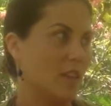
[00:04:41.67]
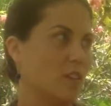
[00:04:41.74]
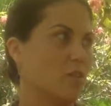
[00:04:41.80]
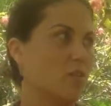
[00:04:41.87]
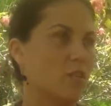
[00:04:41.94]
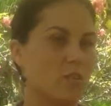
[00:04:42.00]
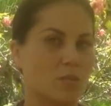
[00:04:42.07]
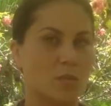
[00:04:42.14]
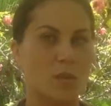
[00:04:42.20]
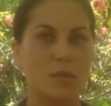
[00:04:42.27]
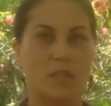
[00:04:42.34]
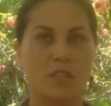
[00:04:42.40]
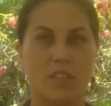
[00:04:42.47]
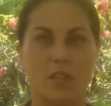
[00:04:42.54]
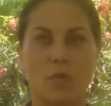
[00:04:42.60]
who knows, maybe
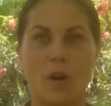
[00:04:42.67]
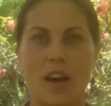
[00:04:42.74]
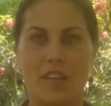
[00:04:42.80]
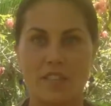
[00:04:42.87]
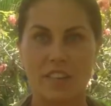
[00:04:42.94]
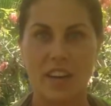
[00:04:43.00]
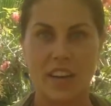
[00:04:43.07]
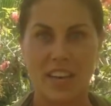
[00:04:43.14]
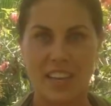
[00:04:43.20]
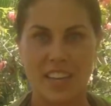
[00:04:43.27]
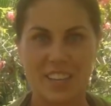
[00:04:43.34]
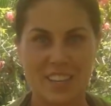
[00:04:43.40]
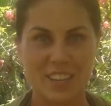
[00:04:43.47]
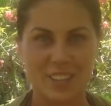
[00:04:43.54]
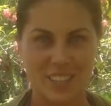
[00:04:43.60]
even the
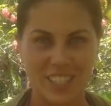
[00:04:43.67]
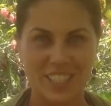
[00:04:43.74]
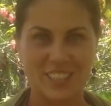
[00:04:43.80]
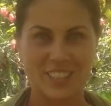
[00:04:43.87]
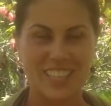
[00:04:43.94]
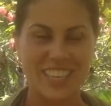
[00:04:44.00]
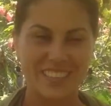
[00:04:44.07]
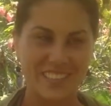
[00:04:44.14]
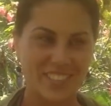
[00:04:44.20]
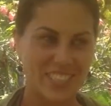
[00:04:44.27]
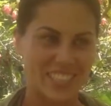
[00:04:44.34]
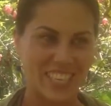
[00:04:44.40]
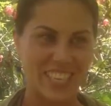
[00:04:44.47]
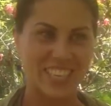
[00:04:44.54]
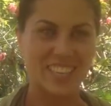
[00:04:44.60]
Wi-Fi or, you know, whatever, we
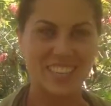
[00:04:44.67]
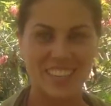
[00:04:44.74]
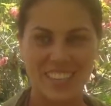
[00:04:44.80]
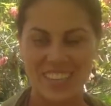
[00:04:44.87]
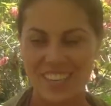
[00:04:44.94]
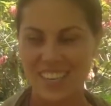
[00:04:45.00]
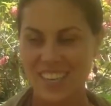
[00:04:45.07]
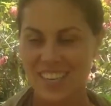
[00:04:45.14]
take it all in.